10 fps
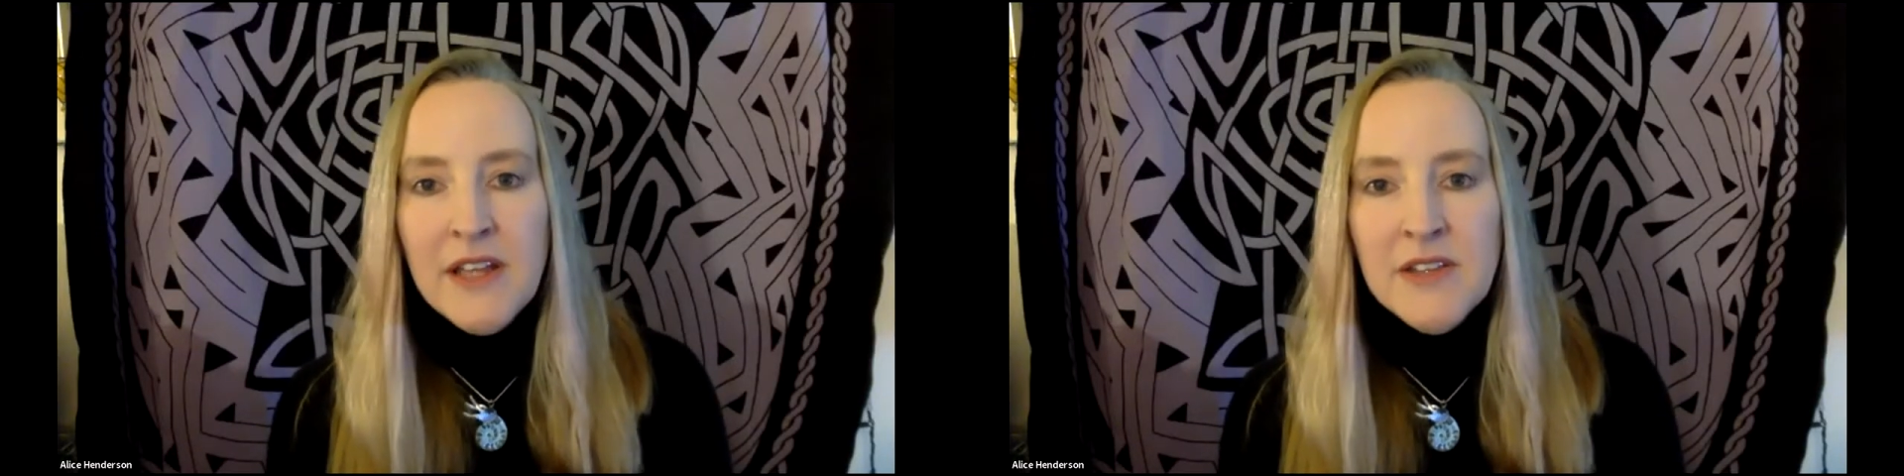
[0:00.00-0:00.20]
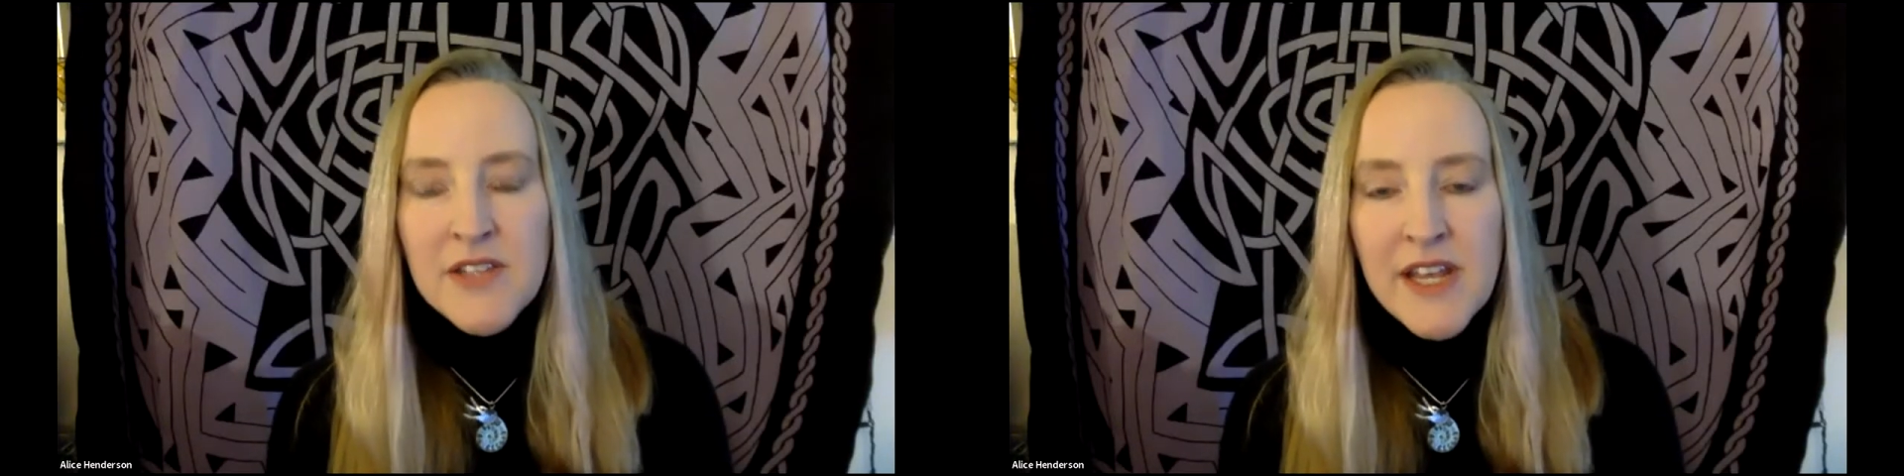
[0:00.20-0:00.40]

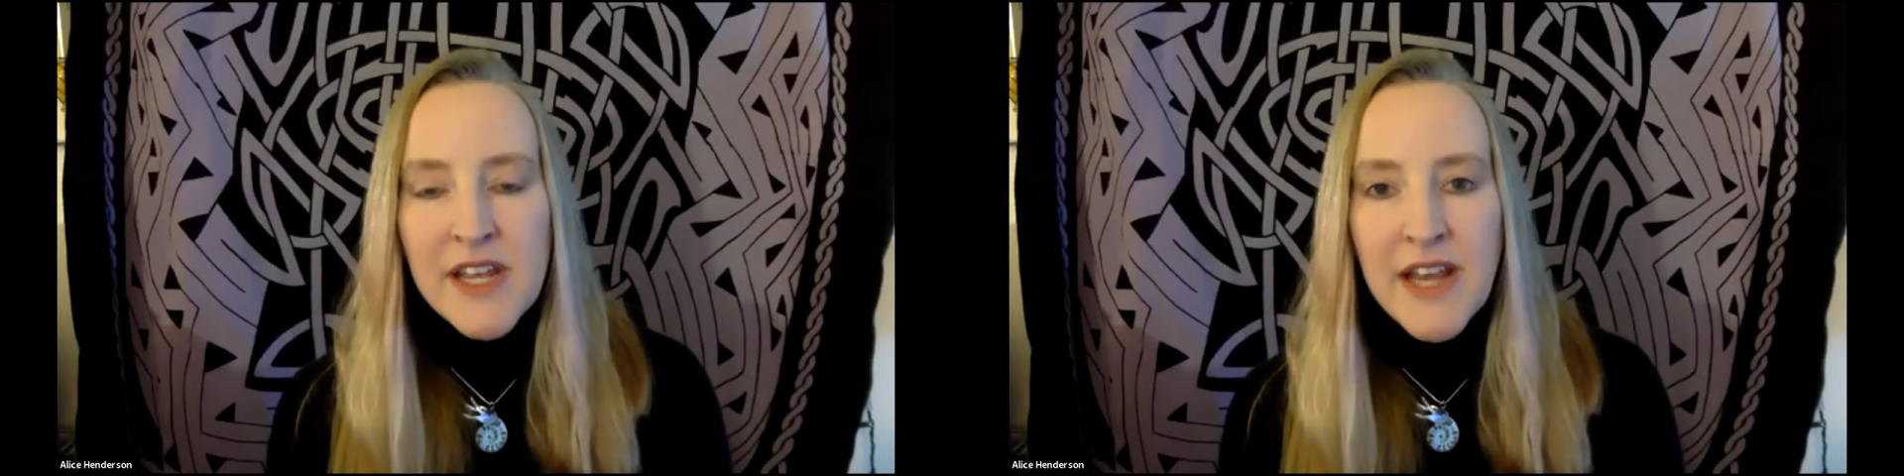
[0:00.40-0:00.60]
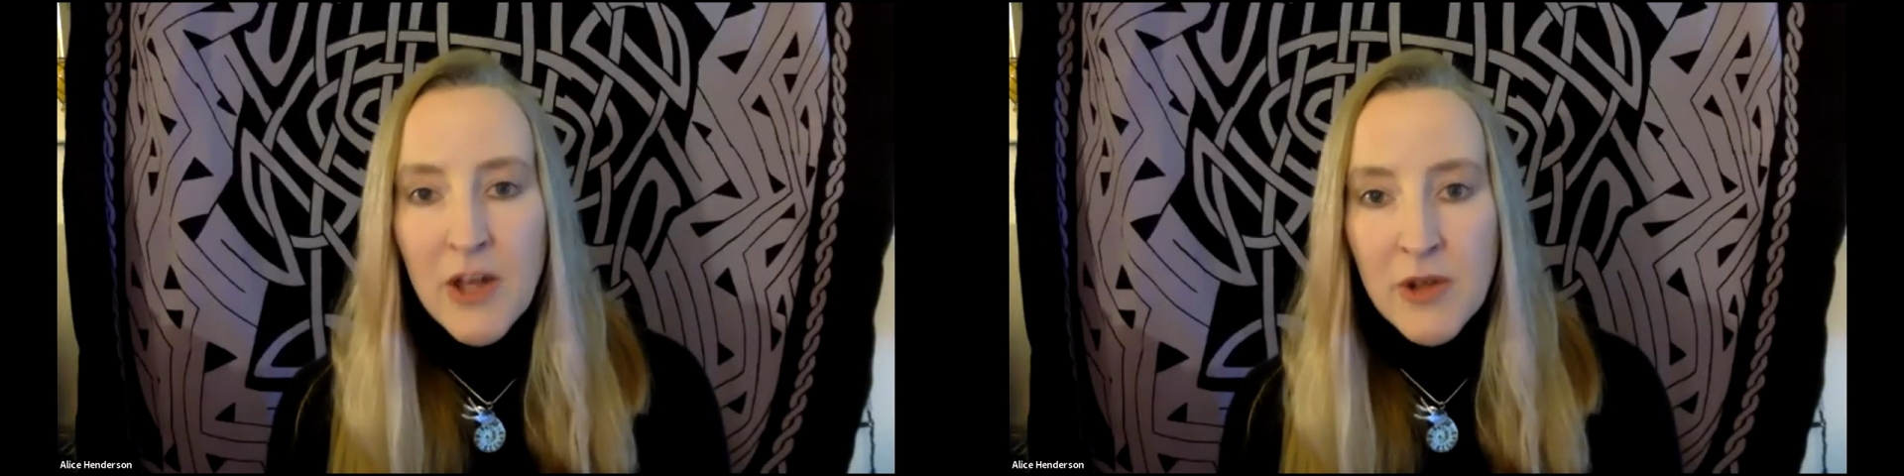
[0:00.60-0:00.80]
say,
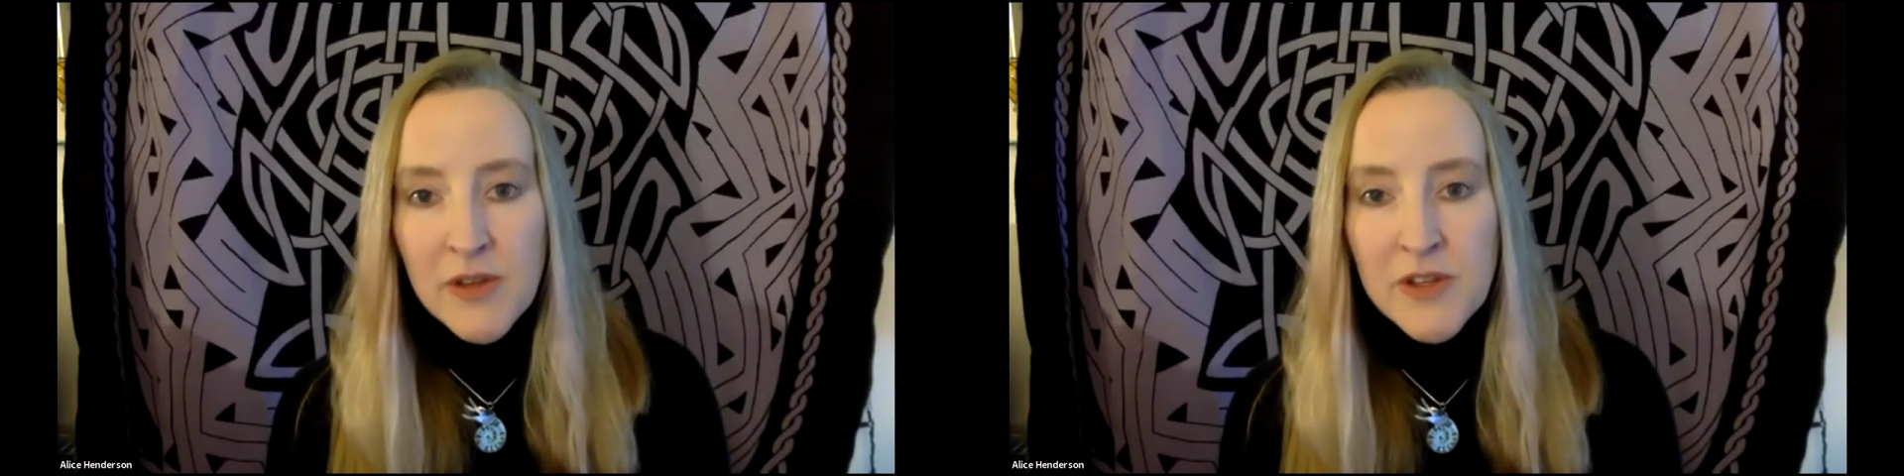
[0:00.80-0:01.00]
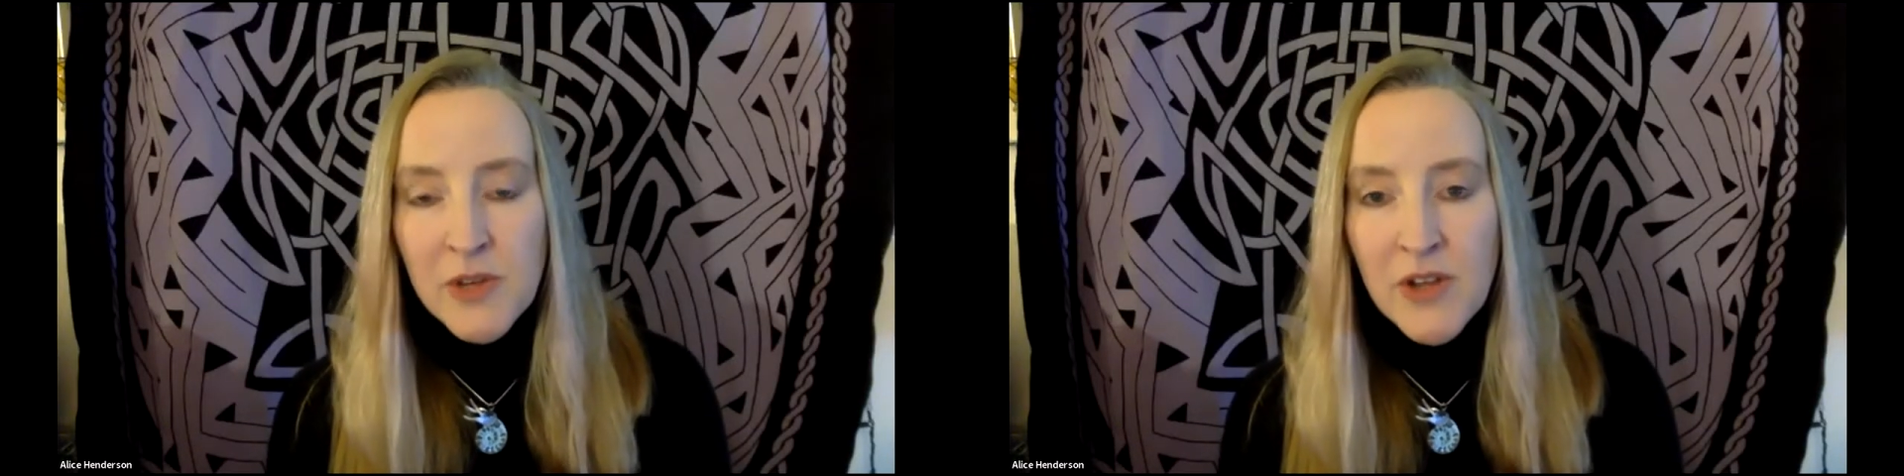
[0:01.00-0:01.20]
an elk
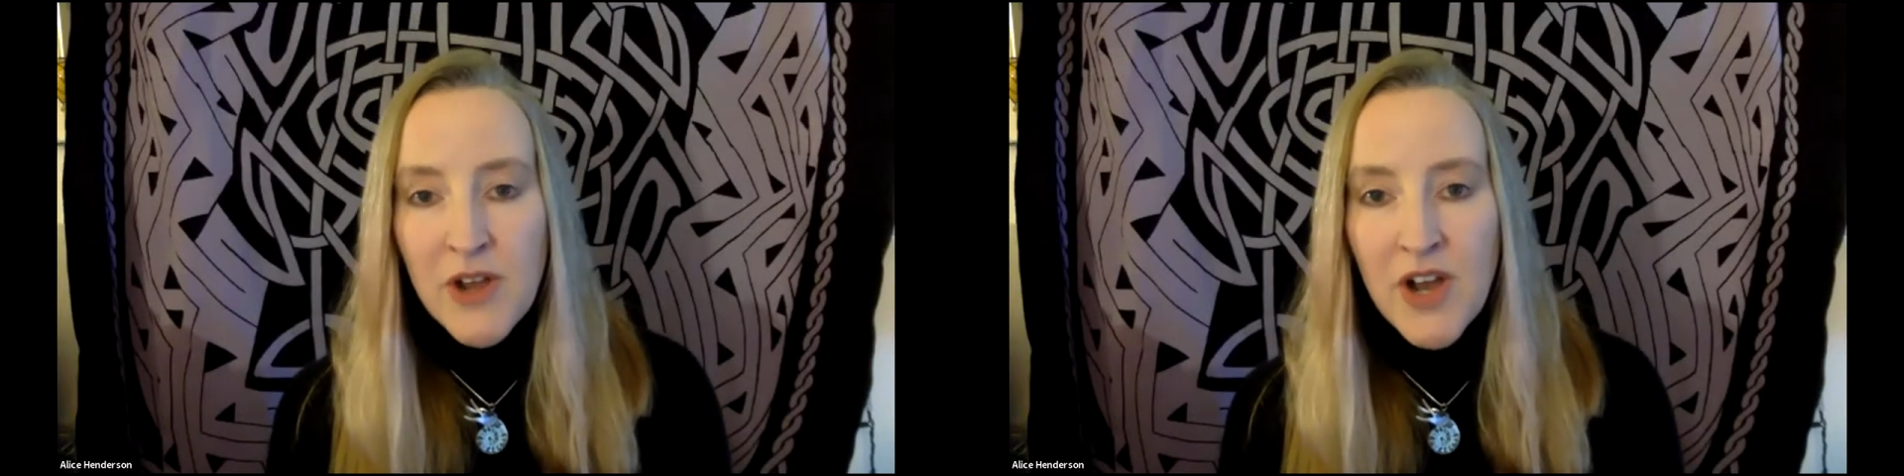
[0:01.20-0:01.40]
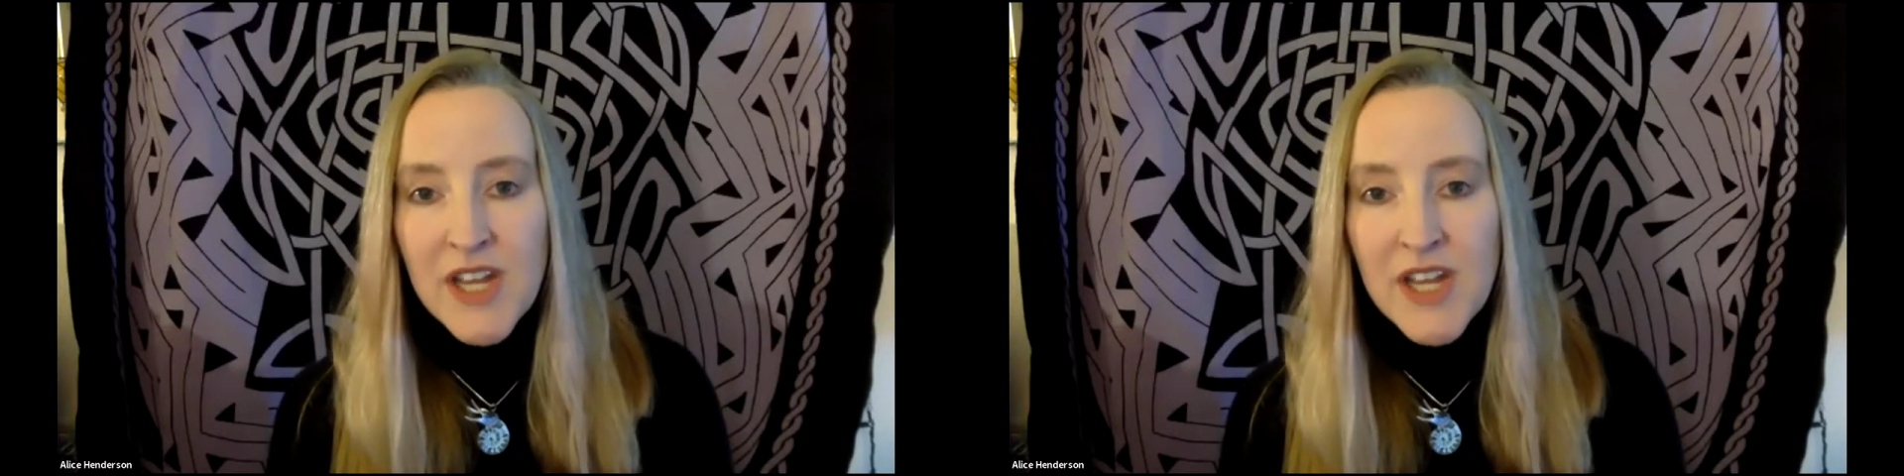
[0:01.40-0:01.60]
that's been caught